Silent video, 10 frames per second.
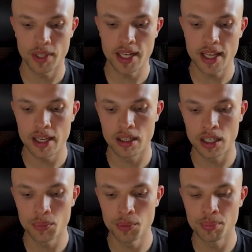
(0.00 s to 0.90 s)
In here,
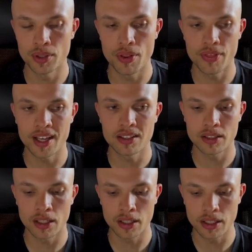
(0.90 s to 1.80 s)
I would put things
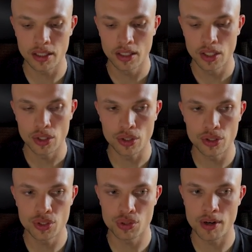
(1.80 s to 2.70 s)
like
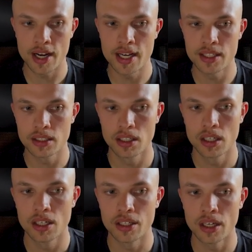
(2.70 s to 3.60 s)
good trade,
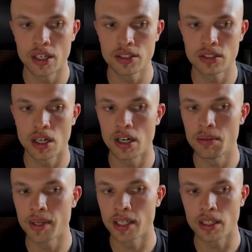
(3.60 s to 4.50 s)
nice
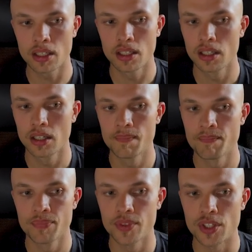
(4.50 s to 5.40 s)
timing.
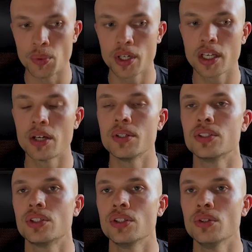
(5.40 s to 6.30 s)
You want to go
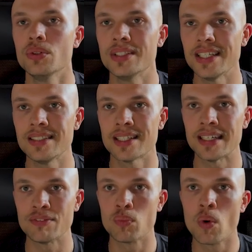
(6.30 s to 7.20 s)
into detail
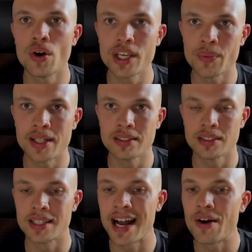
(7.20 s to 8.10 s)
of why you
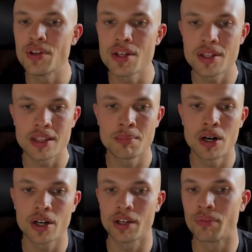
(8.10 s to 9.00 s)
entered, how you think the
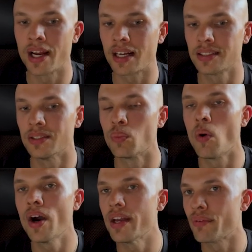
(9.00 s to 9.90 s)
market reacted,
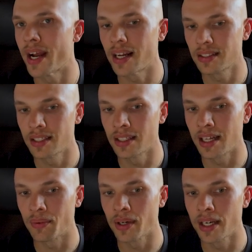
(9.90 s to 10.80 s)
why it reacted in
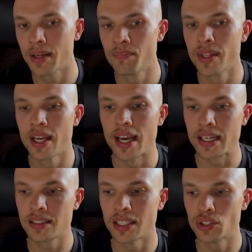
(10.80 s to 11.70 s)
that way,
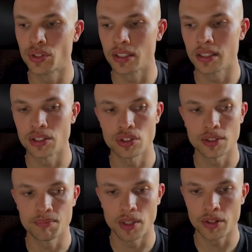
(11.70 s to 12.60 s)
etc., etc.
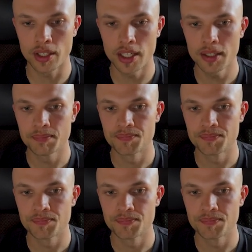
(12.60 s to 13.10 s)
Okay?